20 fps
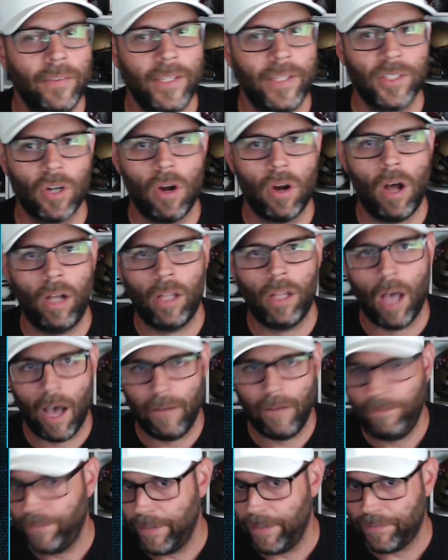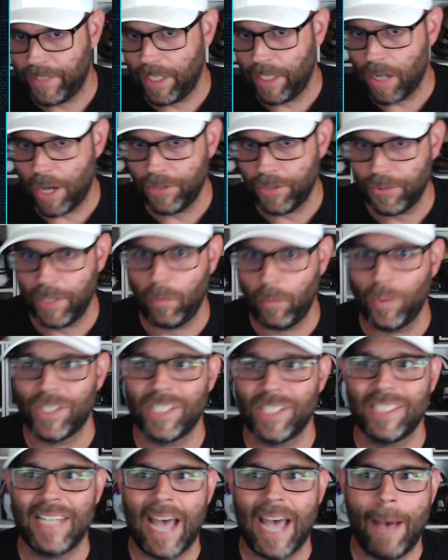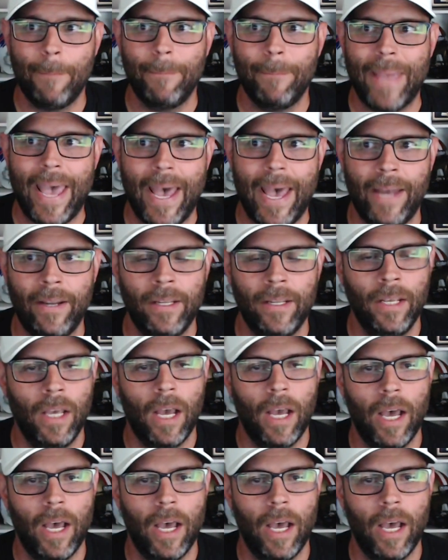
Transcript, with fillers: These are all of fifteen hundred, which is not bad.